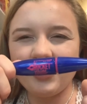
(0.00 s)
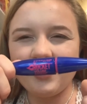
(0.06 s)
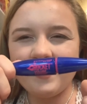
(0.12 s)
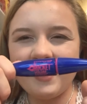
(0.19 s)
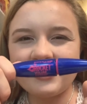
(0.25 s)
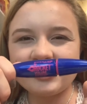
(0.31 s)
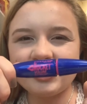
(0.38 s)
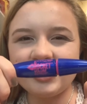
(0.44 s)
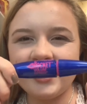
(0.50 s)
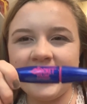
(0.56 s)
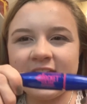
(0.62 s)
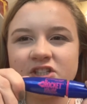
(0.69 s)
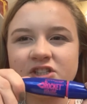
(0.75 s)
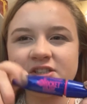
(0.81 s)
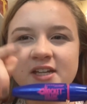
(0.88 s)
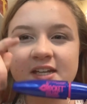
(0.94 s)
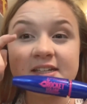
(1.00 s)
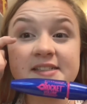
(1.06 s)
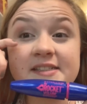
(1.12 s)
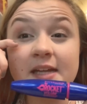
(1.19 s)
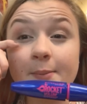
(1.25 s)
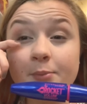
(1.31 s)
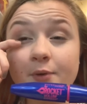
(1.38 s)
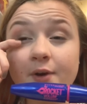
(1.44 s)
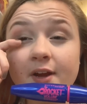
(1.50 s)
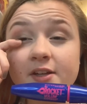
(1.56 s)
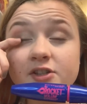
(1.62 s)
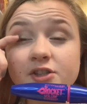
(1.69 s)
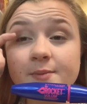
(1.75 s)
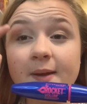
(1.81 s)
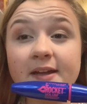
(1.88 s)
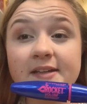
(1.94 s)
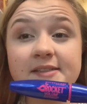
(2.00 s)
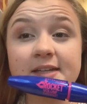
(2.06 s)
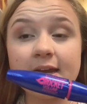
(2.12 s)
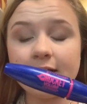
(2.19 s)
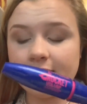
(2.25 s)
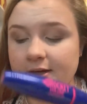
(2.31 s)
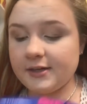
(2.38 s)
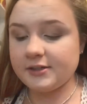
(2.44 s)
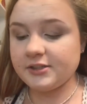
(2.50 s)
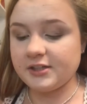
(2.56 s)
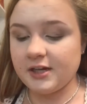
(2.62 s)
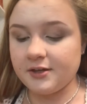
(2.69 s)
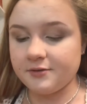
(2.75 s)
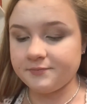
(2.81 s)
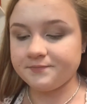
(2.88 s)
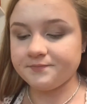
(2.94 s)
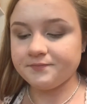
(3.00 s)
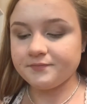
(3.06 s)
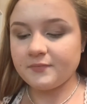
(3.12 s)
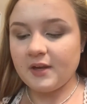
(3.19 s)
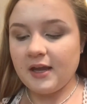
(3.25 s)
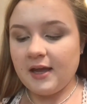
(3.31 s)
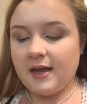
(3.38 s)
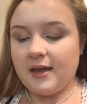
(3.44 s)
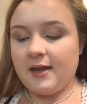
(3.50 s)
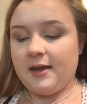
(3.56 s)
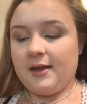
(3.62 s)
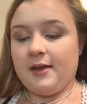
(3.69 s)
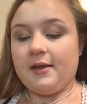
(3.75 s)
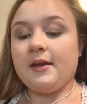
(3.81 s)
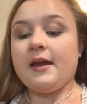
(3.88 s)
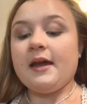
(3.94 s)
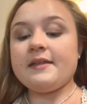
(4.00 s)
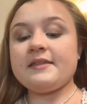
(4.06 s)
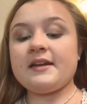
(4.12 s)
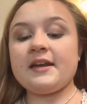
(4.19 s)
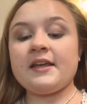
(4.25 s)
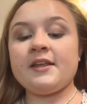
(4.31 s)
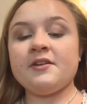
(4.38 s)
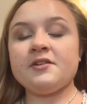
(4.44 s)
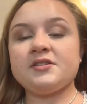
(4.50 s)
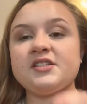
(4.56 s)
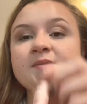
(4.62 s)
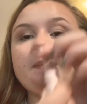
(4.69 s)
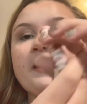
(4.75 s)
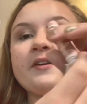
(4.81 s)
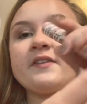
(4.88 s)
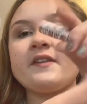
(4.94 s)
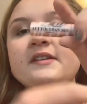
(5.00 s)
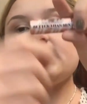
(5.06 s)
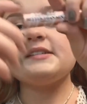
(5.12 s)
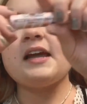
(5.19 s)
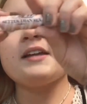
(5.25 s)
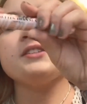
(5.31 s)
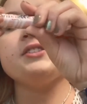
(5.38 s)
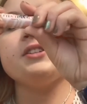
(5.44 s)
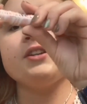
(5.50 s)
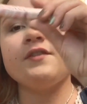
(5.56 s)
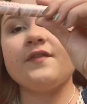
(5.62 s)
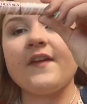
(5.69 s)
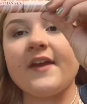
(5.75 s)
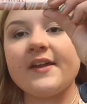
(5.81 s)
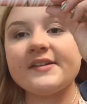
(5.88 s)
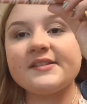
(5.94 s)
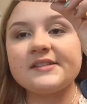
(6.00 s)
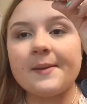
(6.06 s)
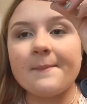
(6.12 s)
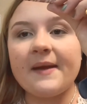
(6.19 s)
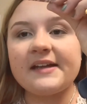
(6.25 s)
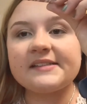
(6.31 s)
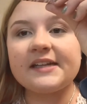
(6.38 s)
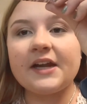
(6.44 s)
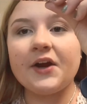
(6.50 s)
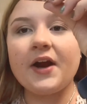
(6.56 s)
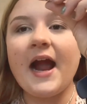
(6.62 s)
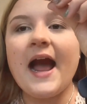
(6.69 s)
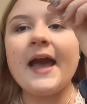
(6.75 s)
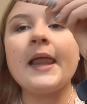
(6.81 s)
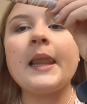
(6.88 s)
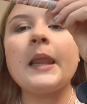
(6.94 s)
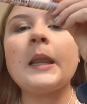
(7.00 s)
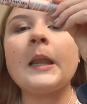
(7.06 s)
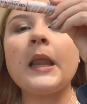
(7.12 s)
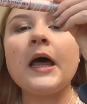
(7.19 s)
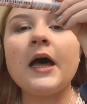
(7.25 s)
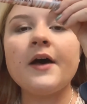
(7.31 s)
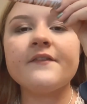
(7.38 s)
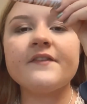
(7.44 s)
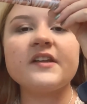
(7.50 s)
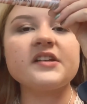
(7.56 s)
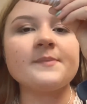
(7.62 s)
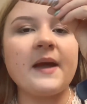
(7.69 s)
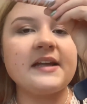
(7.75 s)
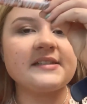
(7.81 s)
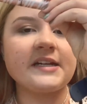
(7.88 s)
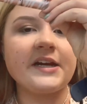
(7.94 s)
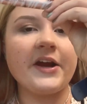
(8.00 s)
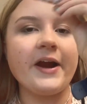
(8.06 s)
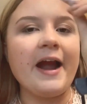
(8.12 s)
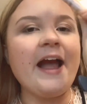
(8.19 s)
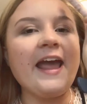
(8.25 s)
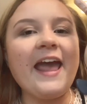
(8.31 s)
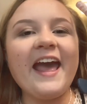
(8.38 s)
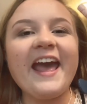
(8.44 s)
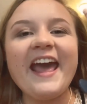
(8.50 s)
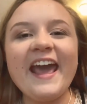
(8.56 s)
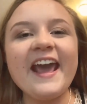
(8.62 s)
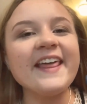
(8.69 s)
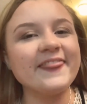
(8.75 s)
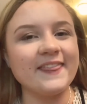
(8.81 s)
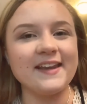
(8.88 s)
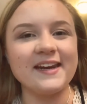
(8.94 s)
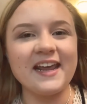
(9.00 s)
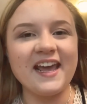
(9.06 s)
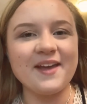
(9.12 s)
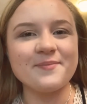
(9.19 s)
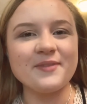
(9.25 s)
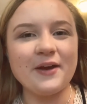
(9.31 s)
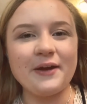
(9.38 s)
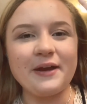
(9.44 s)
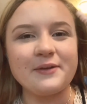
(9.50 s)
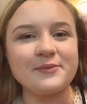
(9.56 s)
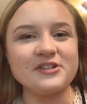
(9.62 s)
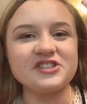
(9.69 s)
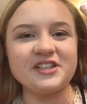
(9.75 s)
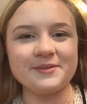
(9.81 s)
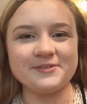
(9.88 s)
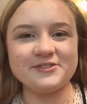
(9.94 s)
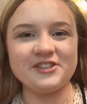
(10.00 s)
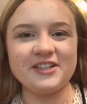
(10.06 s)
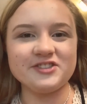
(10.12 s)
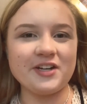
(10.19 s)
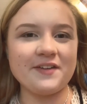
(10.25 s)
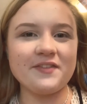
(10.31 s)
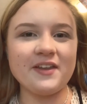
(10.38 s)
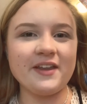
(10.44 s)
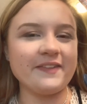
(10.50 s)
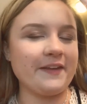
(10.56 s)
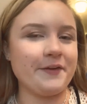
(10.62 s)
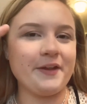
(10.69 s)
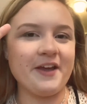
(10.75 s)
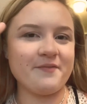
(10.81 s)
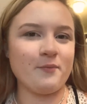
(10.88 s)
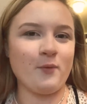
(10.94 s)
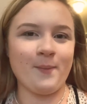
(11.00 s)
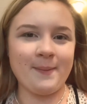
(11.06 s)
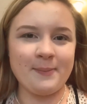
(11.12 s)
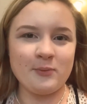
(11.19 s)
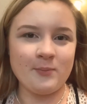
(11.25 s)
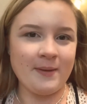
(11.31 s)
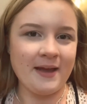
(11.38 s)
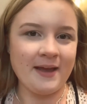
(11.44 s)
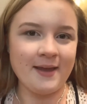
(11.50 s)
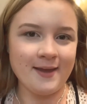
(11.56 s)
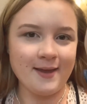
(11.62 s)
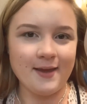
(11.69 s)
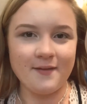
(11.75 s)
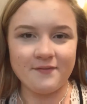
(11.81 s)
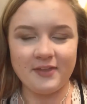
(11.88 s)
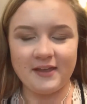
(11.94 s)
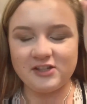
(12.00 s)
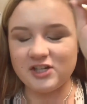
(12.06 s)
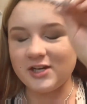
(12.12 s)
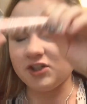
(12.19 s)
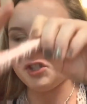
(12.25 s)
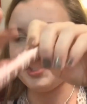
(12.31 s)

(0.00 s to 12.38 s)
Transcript: actually. It just like separates your mascara, so. And then I use this Better Than Sex Too Faced mascara. I love this mascara. I hate the name though. I wish they would change it. I feel like they would have more people buy it if they changed the